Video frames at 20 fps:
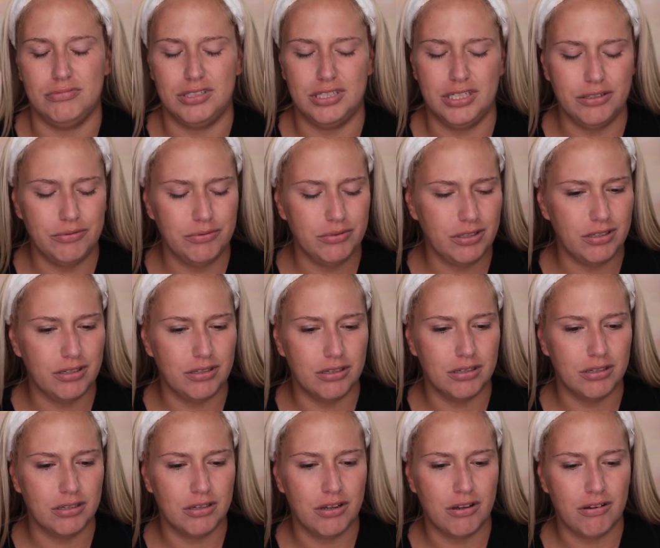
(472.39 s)
didn't really
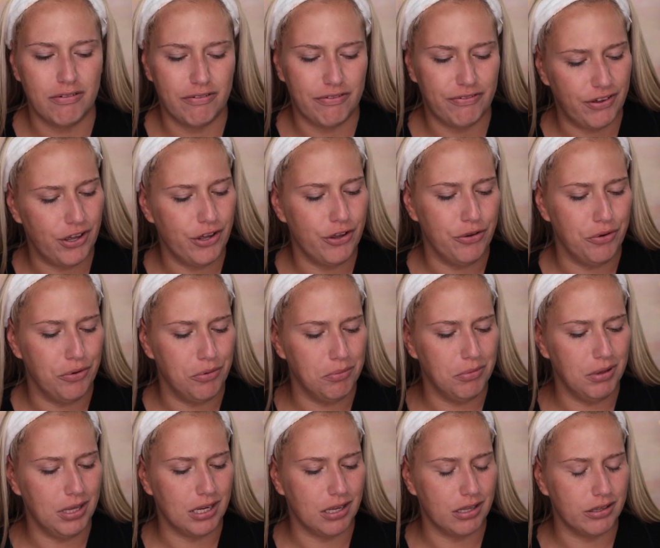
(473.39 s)
foam
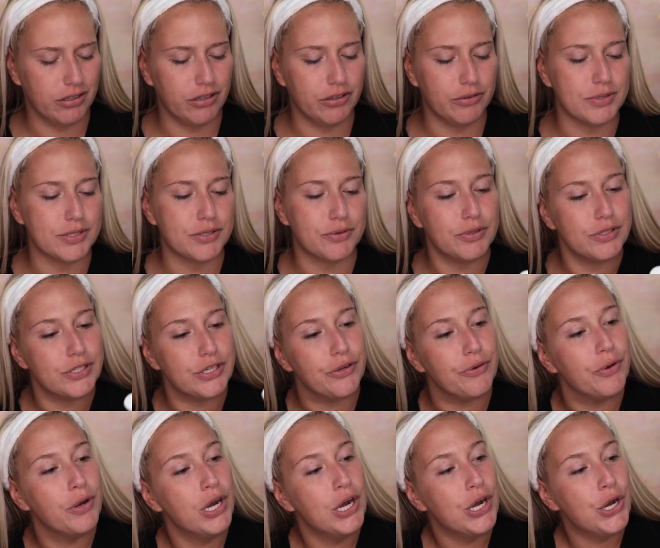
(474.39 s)
like I thought it was going to.